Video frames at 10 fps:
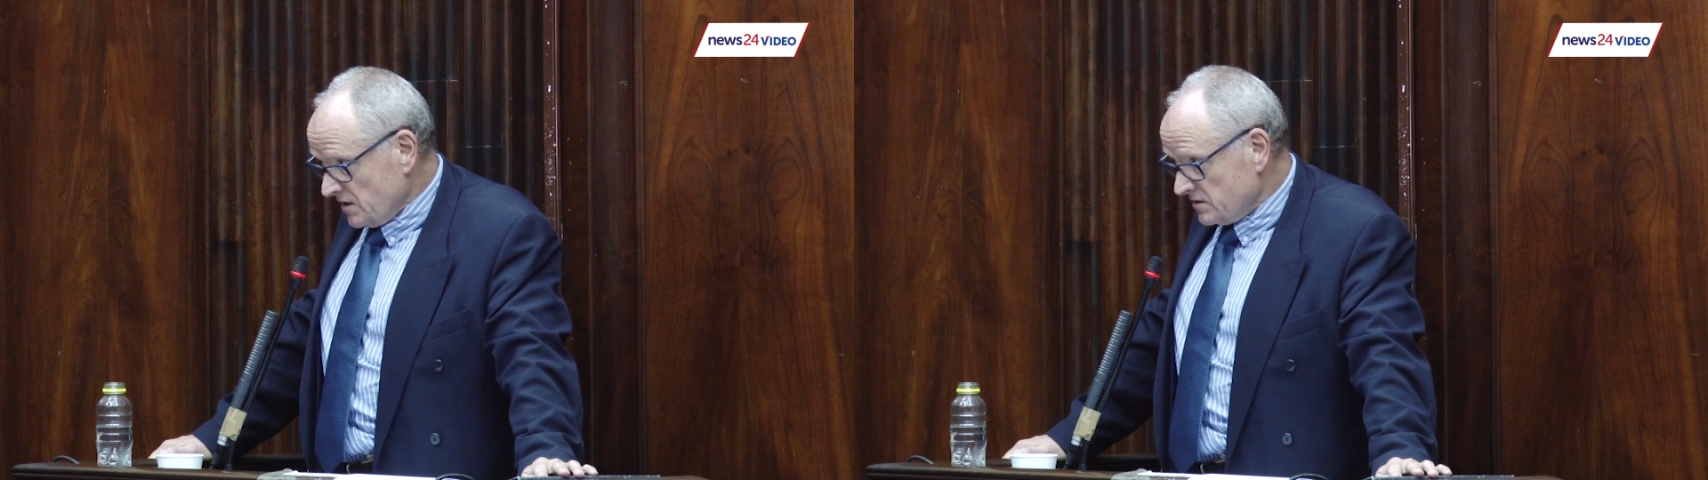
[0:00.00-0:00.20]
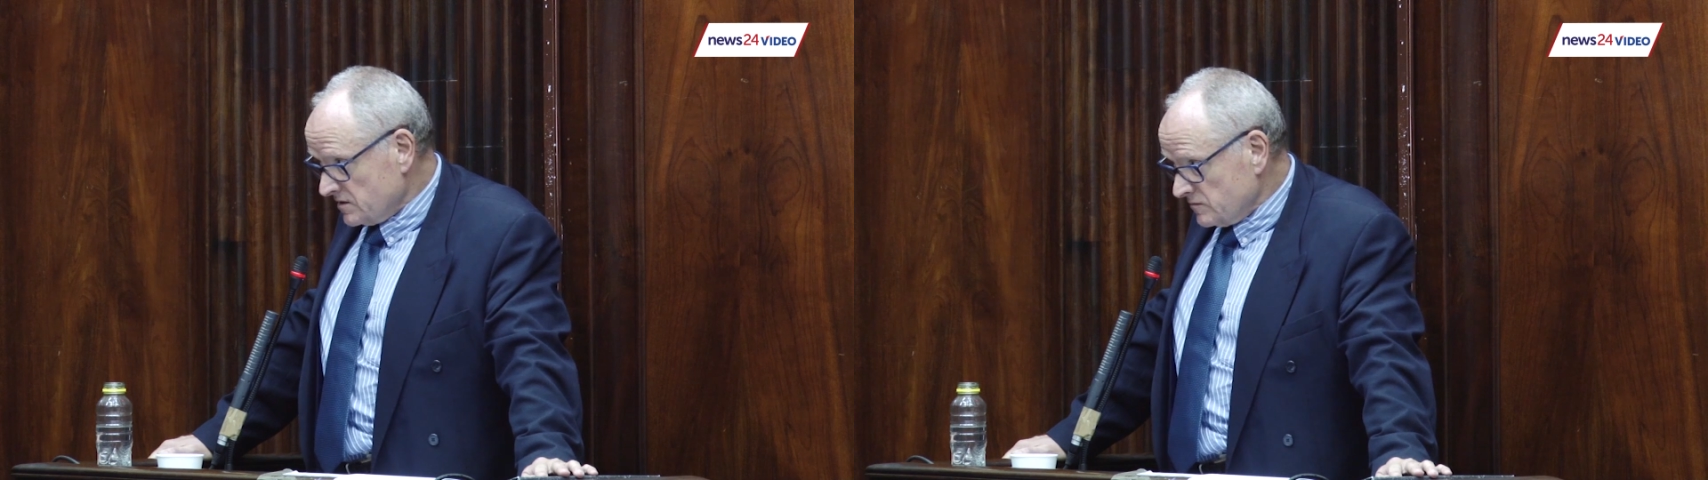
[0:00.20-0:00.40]

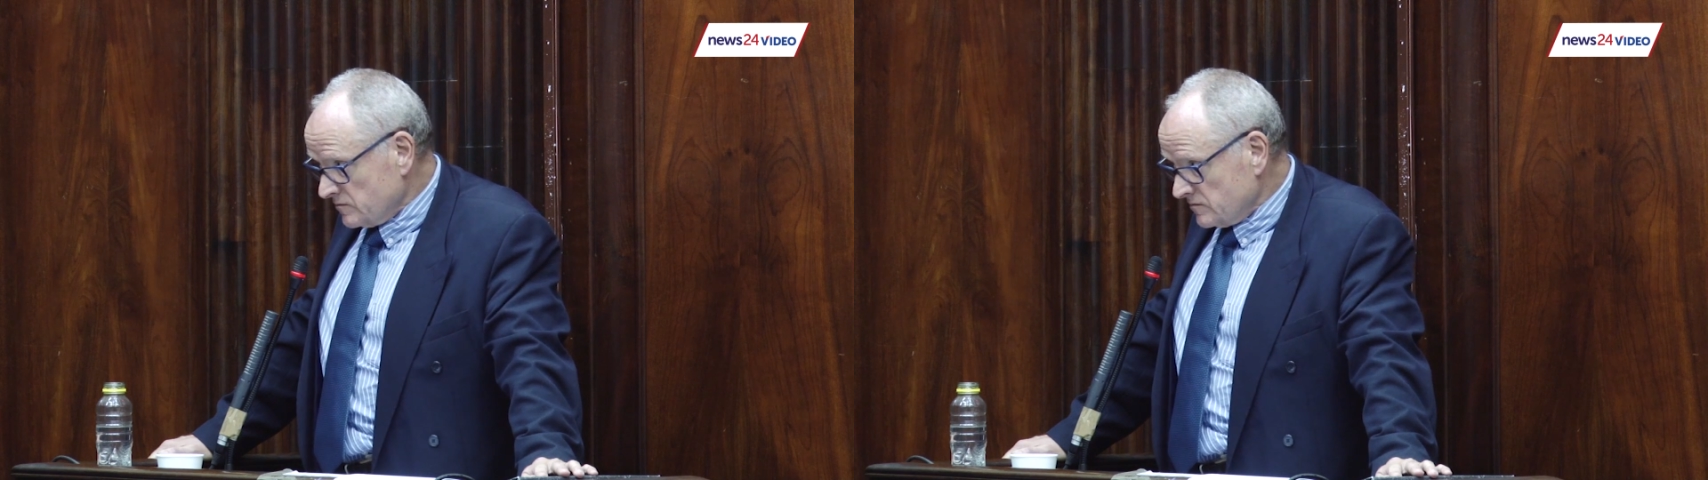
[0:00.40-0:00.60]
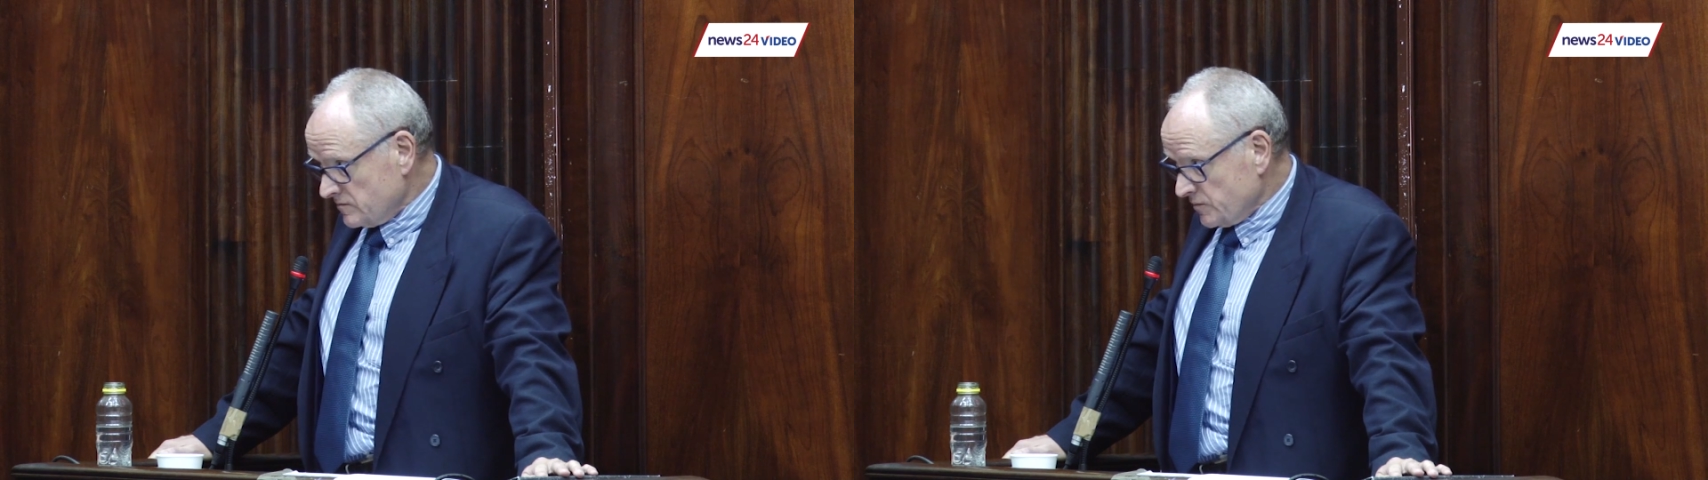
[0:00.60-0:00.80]
and
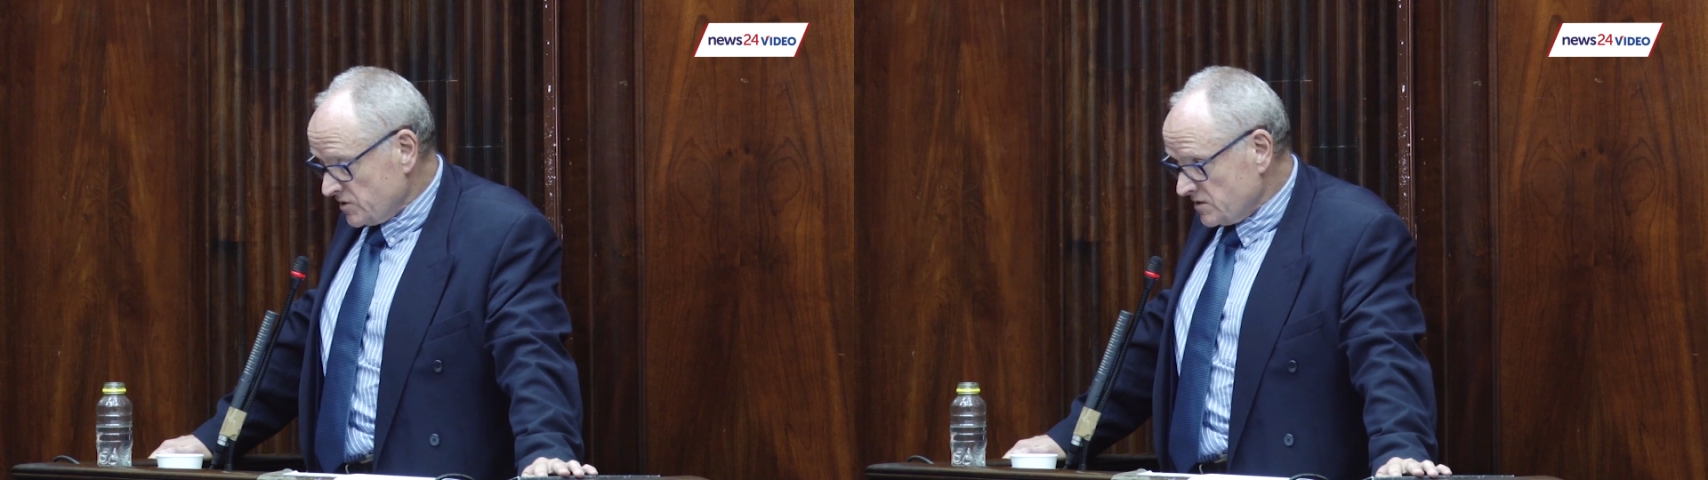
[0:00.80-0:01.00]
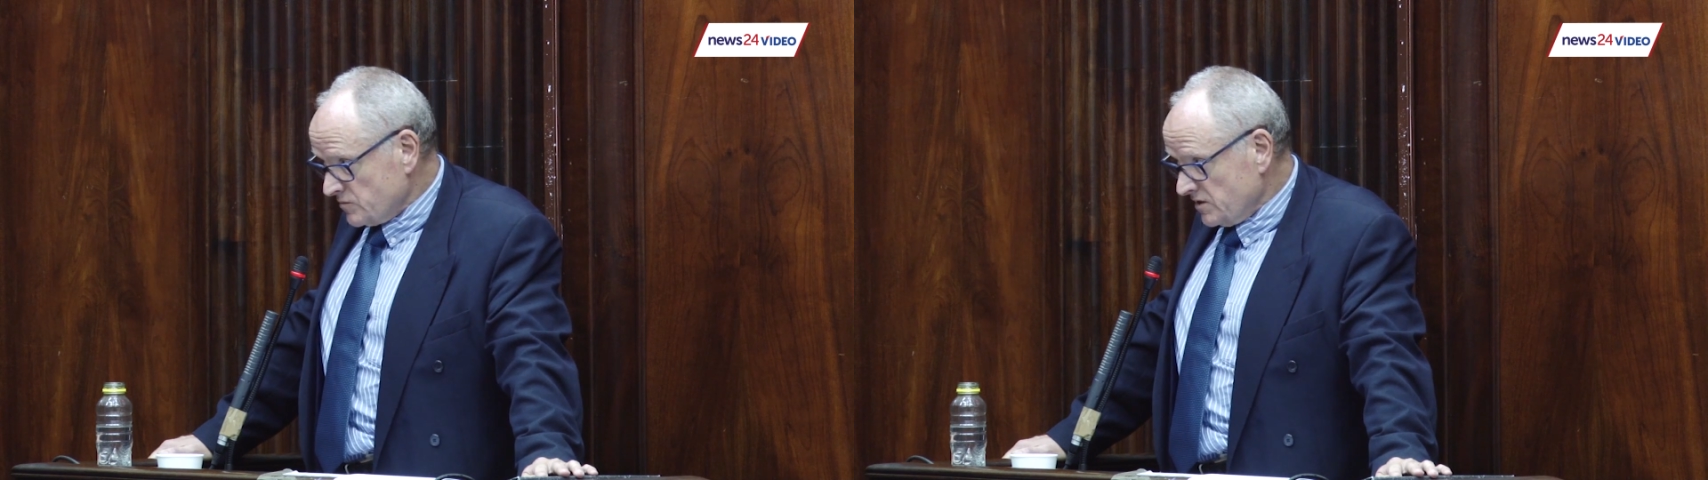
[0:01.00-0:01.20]

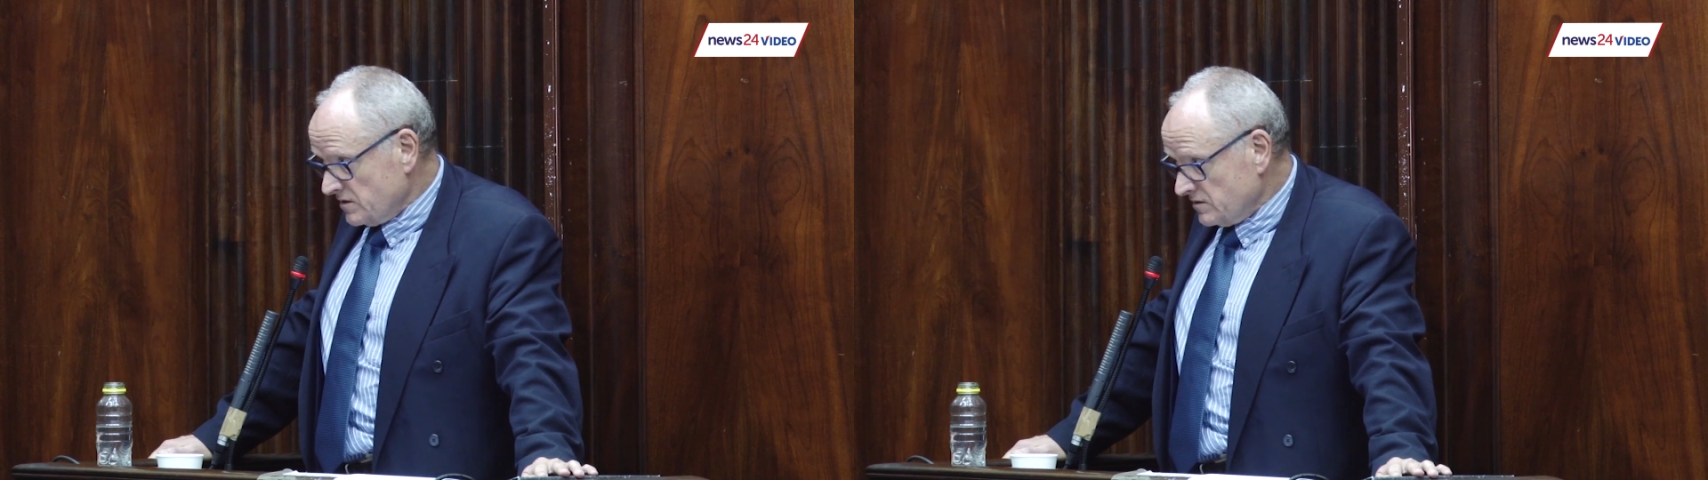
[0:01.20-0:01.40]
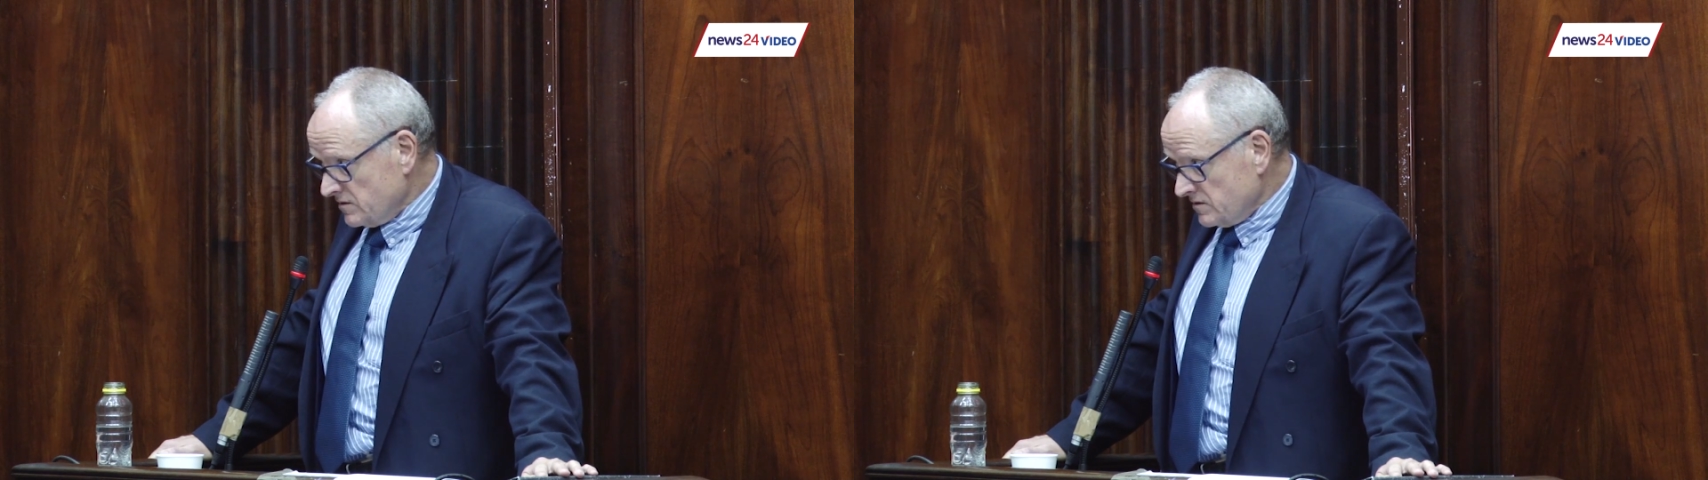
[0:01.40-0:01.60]
possibly